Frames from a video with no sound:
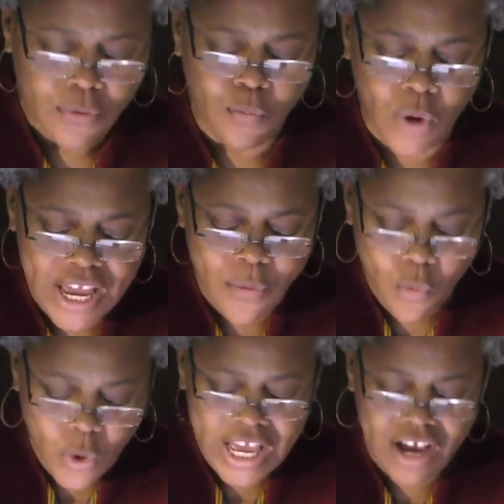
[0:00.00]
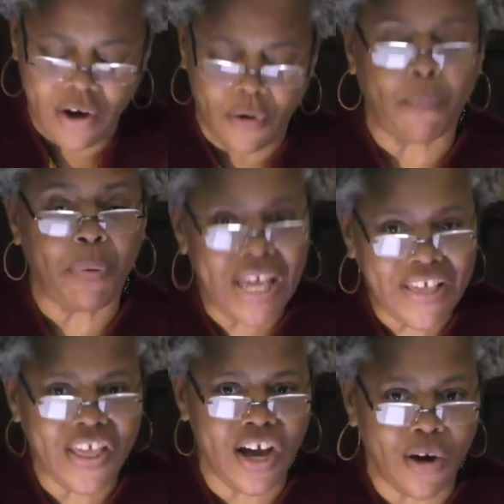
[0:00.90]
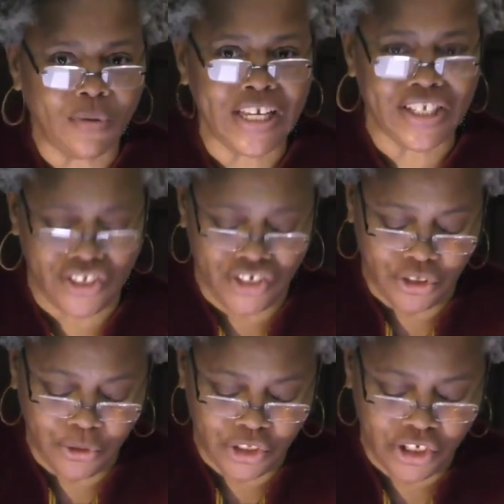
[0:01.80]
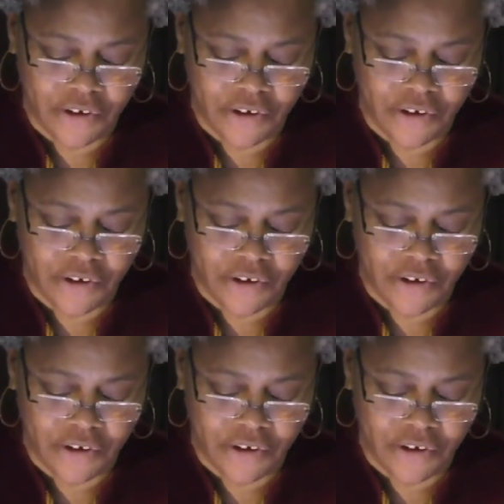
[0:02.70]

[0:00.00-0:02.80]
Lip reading: We will be the only institution